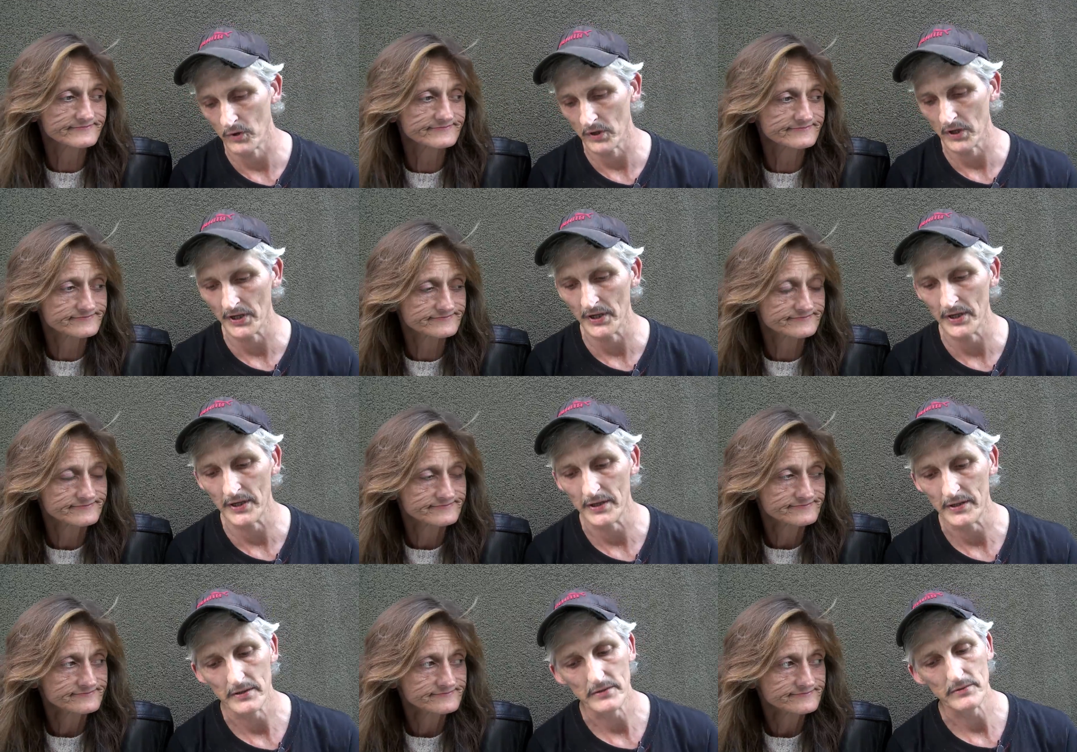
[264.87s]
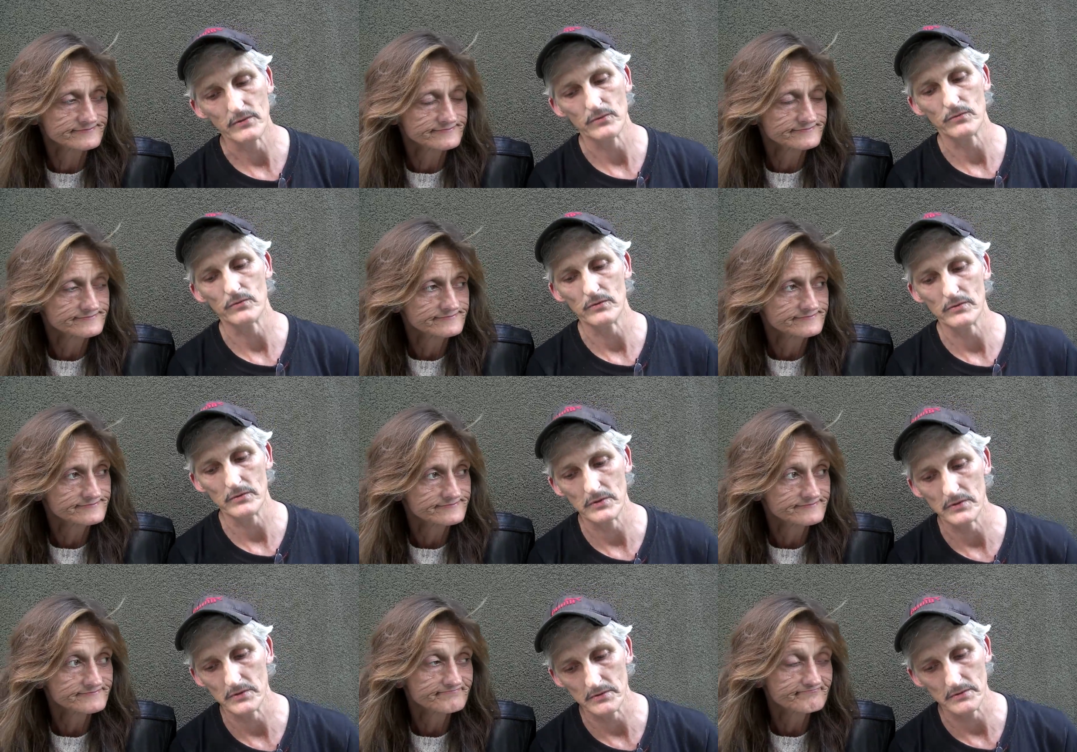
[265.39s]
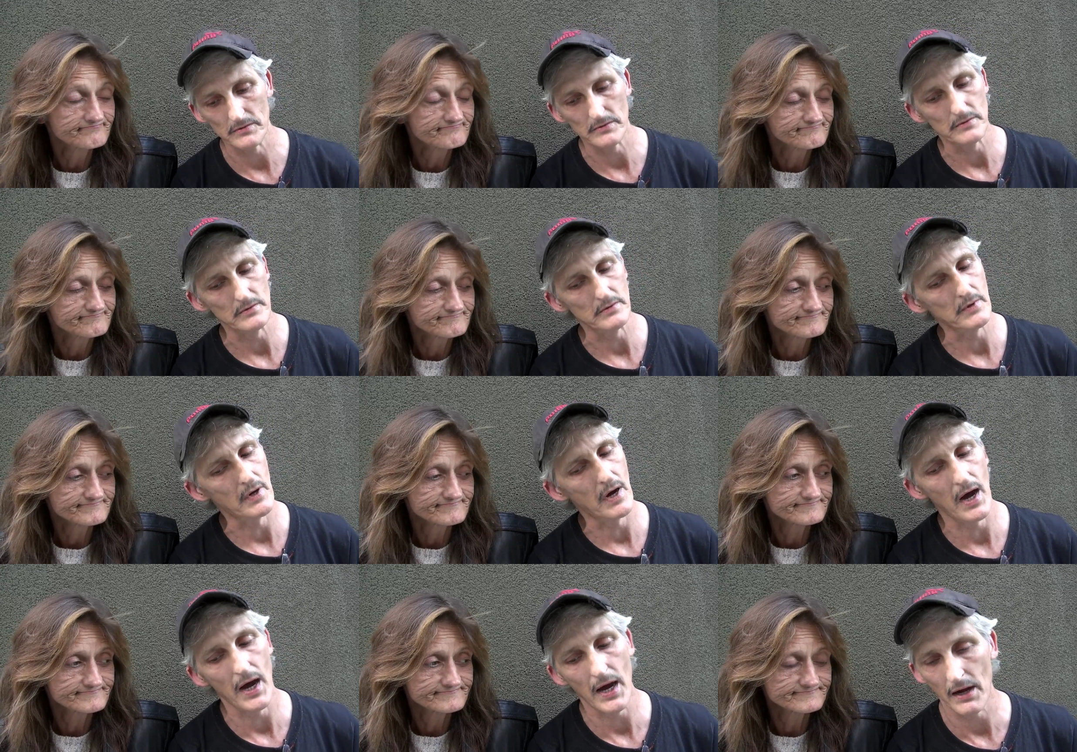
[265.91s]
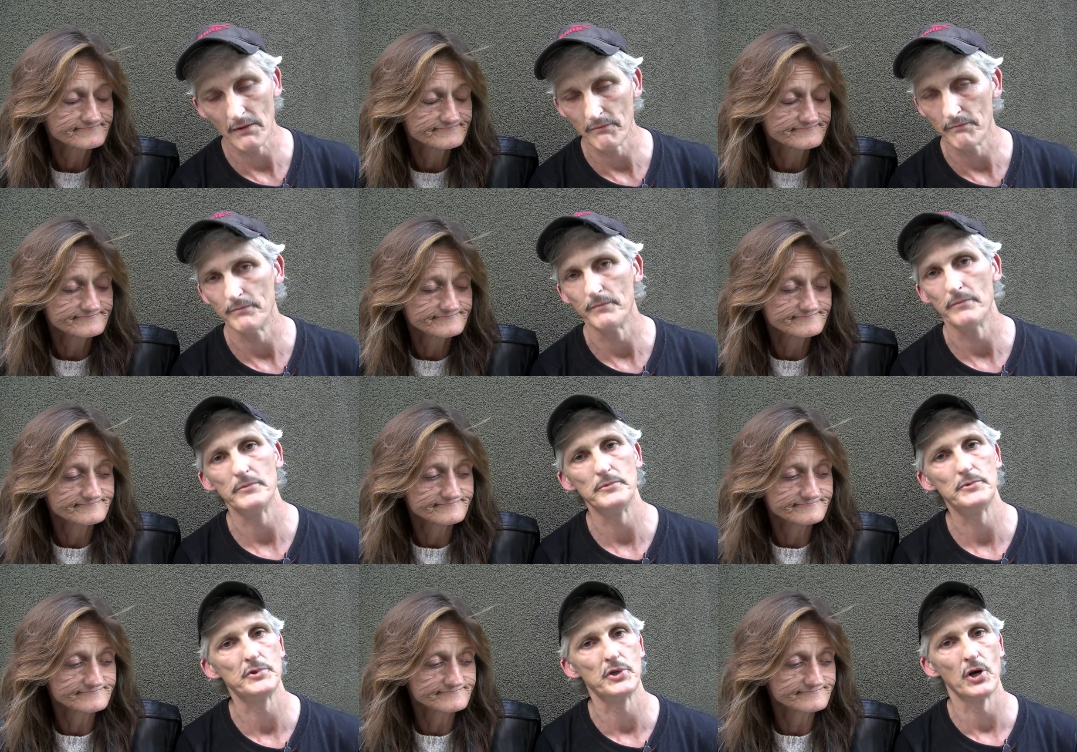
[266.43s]
Speaker 1: really, I have
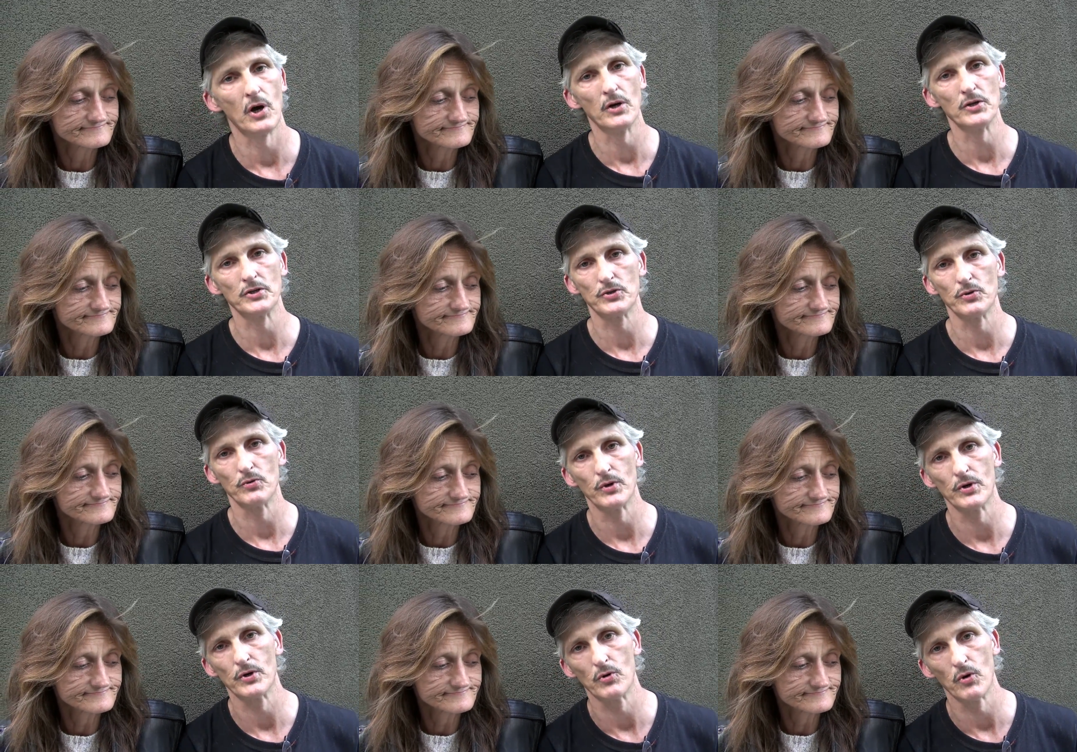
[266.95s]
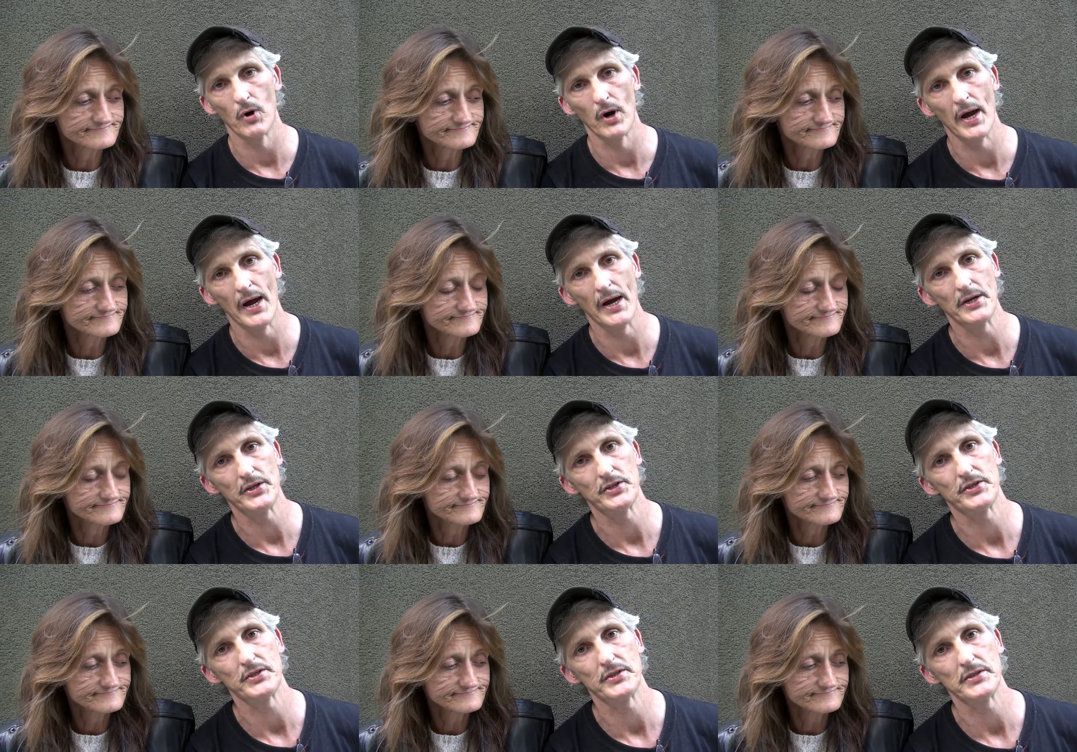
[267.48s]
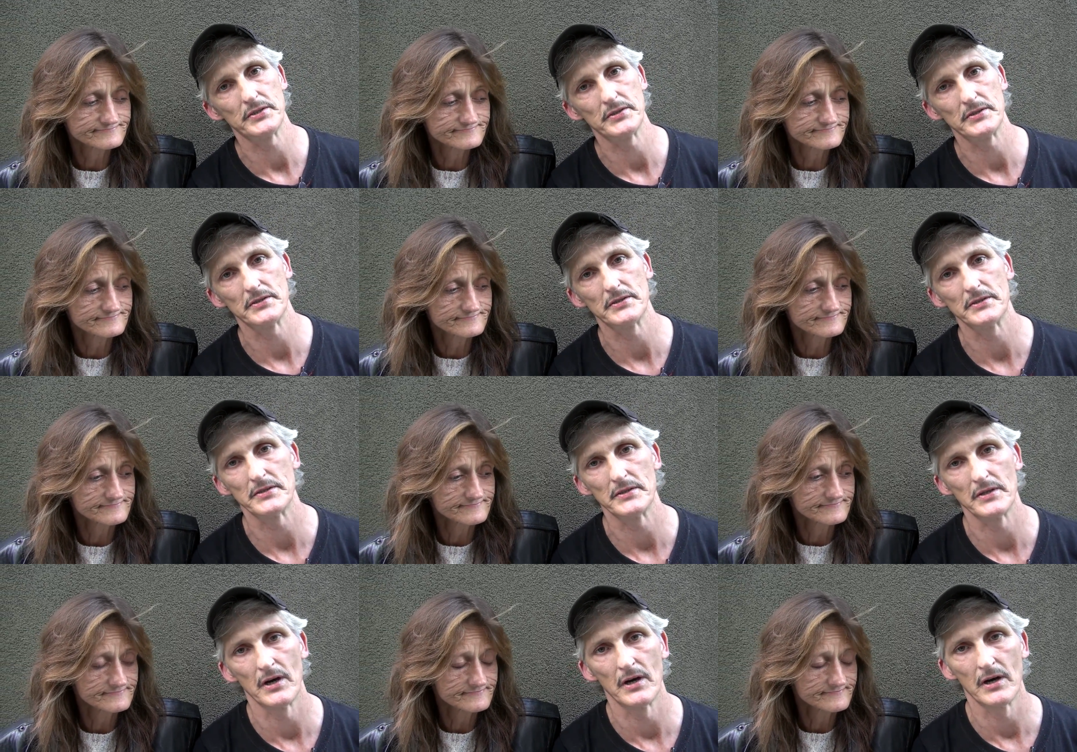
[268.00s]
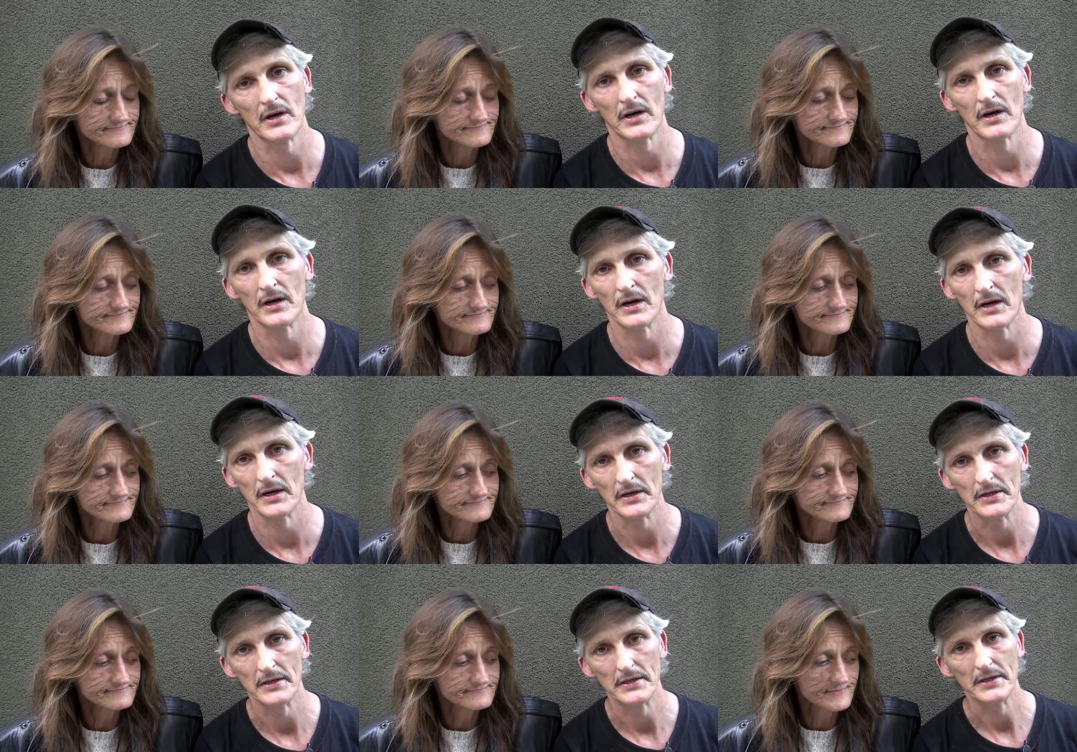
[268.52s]
tons of regrets
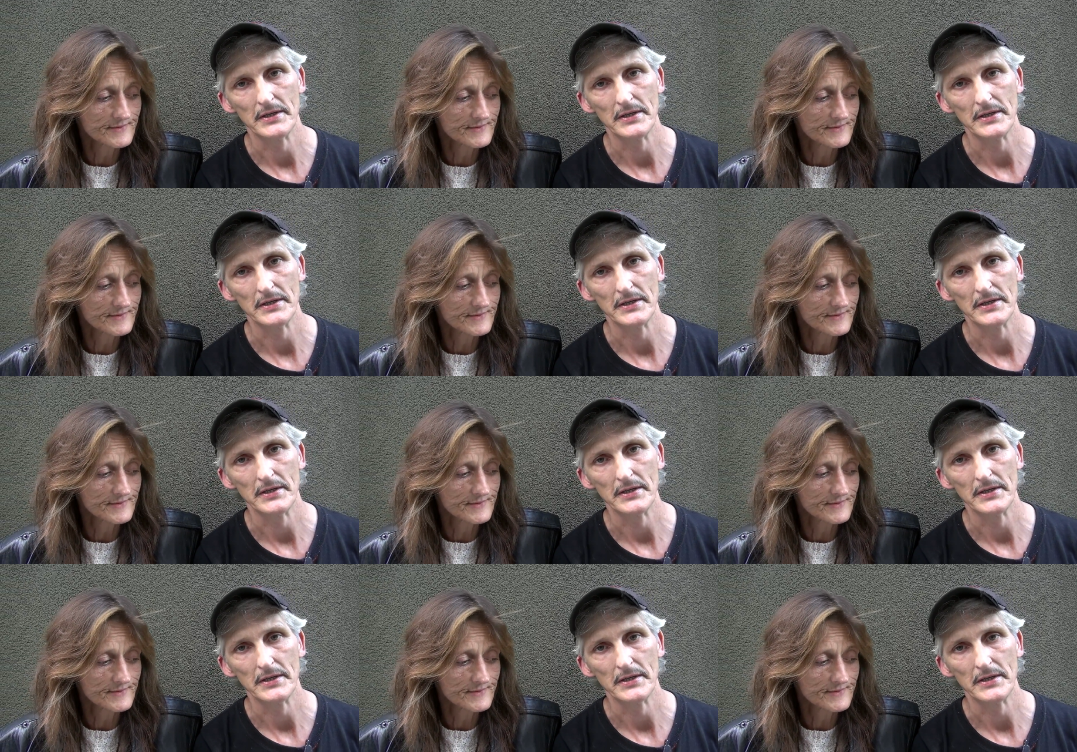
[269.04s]
uh,